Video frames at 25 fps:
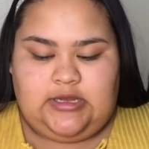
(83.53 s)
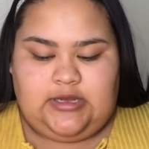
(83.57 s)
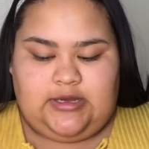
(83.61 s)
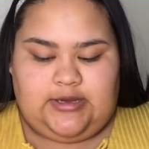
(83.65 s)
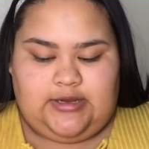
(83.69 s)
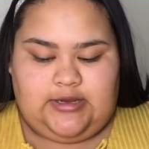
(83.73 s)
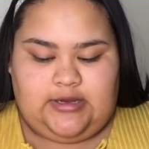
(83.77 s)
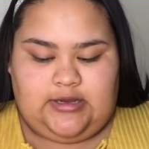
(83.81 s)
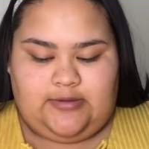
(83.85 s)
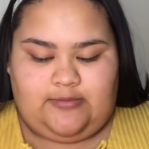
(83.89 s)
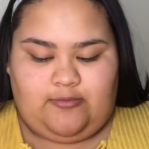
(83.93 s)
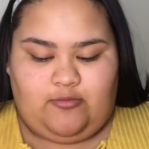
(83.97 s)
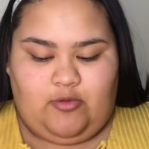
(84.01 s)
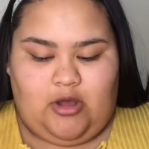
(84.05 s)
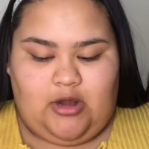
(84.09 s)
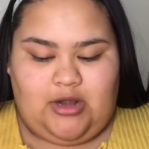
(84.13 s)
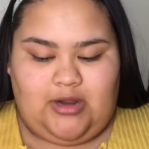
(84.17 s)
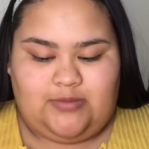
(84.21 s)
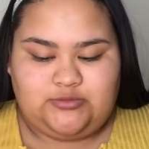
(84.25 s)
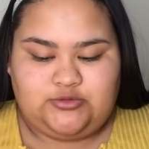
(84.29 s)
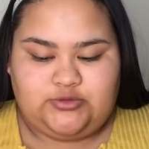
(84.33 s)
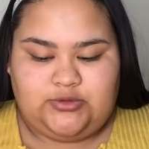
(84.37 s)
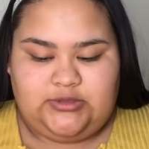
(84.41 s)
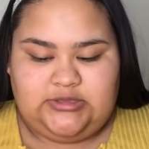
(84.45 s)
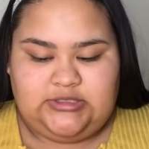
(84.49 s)
While
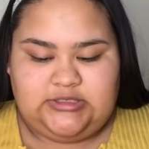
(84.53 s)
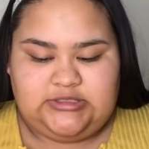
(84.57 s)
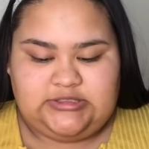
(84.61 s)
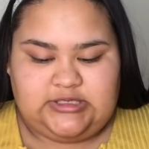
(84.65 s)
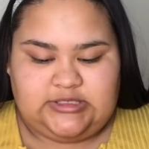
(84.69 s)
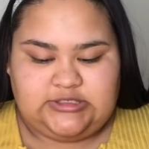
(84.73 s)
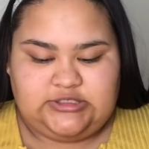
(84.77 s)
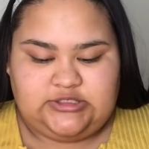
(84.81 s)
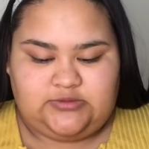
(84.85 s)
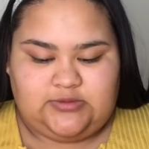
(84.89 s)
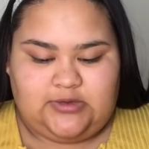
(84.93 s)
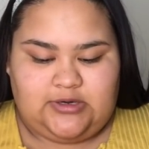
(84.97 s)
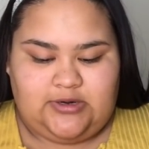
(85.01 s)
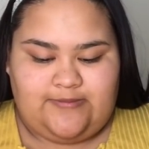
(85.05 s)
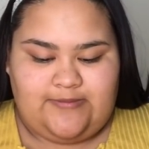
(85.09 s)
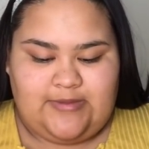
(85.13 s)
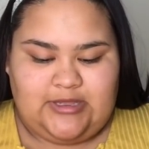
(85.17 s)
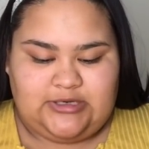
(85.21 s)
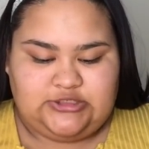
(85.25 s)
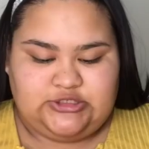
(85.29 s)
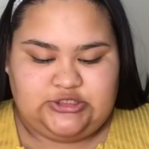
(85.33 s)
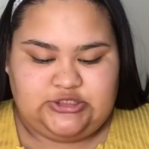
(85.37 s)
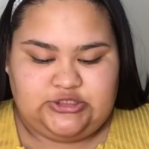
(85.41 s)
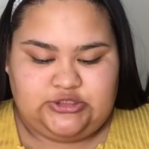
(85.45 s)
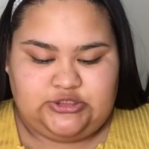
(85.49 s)
I'm doing this, I just want to
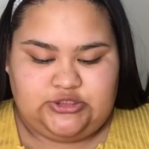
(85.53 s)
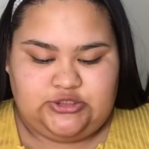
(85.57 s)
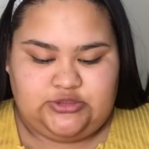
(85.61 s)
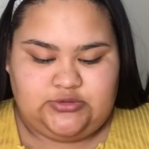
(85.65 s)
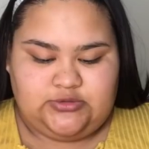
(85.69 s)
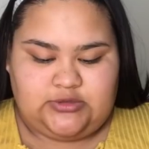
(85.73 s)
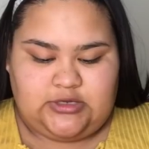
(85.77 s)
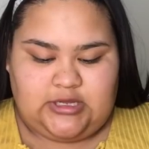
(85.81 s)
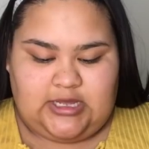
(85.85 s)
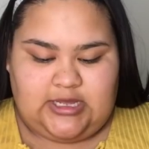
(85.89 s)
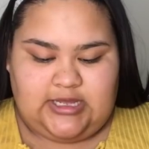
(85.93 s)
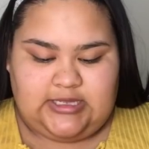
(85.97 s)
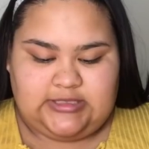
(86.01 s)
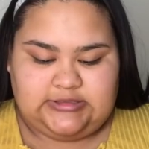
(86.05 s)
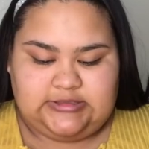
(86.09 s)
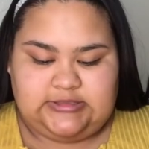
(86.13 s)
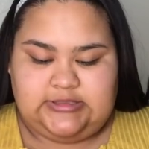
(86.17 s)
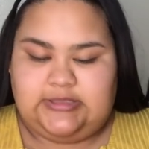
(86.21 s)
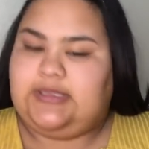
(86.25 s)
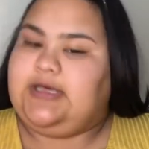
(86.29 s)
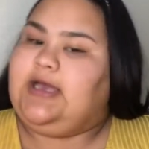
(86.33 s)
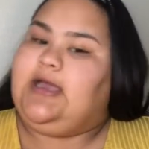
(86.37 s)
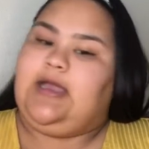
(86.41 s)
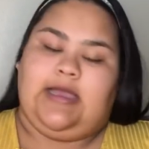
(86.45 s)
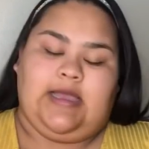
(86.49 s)
mention to you guys
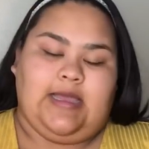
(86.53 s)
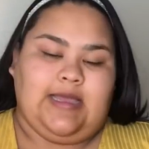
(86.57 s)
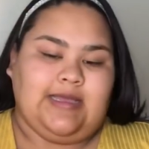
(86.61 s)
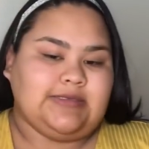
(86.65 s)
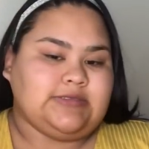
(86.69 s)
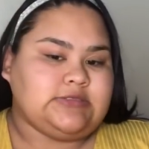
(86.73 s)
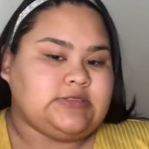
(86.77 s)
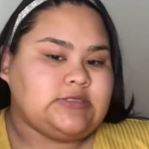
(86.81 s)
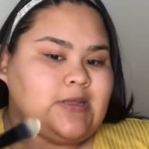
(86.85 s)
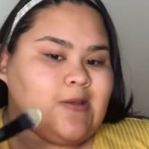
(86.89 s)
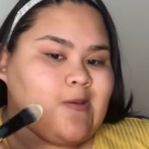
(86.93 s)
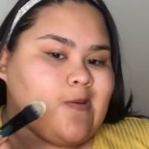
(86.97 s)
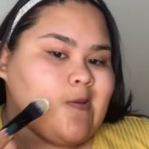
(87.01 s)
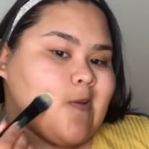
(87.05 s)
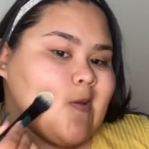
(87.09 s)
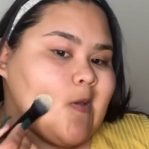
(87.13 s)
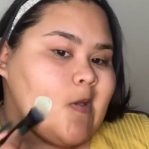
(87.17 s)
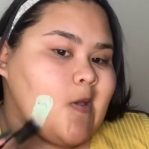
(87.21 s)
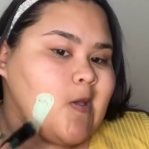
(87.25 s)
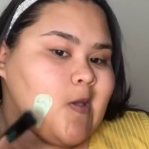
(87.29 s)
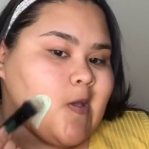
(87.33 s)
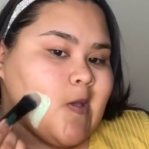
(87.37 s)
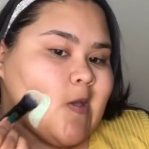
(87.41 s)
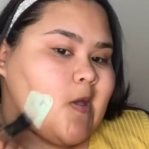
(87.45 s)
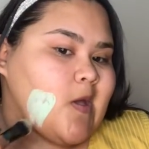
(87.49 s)
that
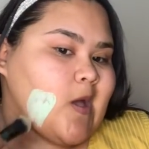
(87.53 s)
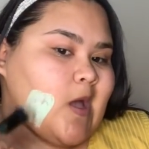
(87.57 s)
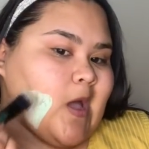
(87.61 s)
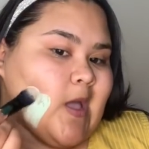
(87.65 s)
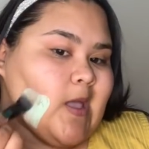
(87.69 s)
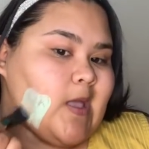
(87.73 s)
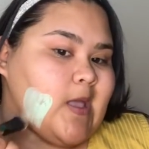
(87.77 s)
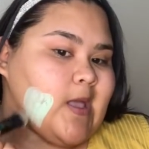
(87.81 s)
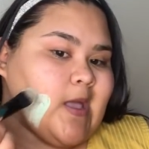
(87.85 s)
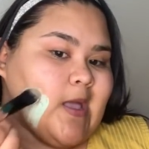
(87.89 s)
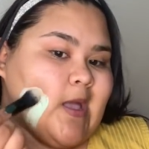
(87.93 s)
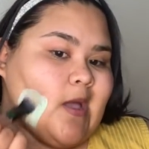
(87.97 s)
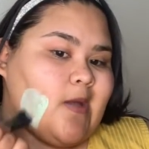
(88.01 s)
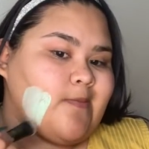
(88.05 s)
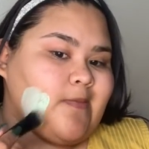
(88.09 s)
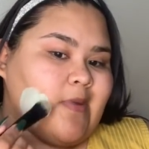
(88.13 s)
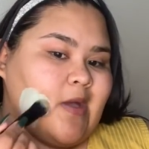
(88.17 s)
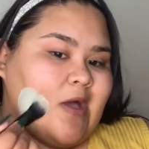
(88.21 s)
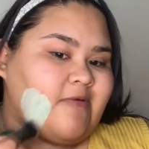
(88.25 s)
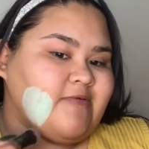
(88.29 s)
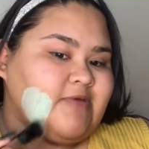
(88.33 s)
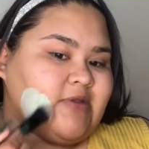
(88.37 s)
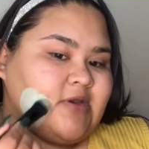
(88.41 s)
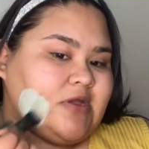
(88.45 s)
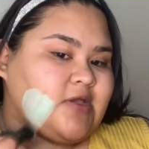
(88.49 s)
I am
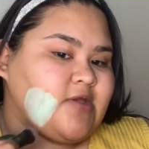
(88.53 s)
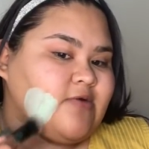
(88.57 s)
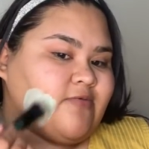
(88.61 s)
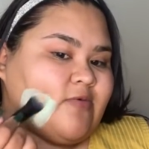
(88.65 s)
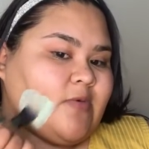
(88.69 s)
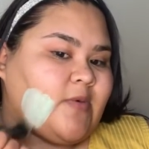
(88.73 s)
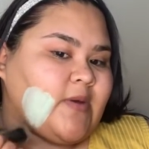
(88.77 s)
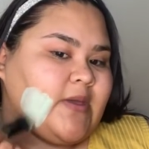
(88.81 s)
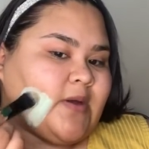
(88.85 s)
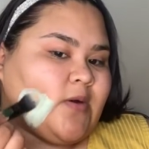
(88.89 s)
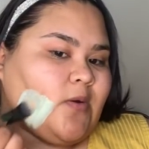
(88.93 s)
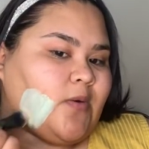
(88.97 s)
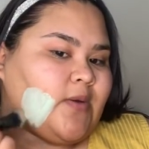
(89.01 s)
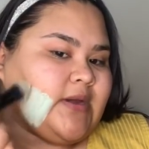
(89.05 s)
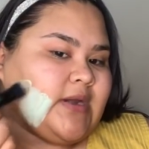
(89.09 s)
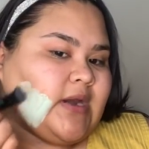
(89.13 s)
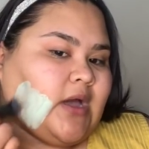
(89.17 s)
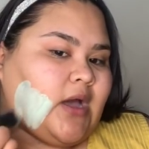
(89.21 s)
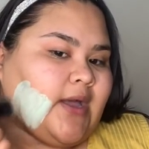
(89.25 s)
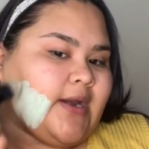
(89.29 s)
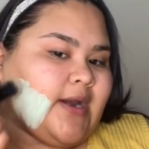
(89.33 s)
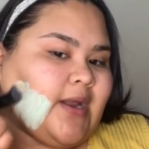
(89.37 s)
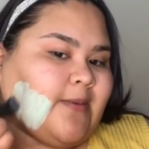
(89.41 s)
having a giveaway going on.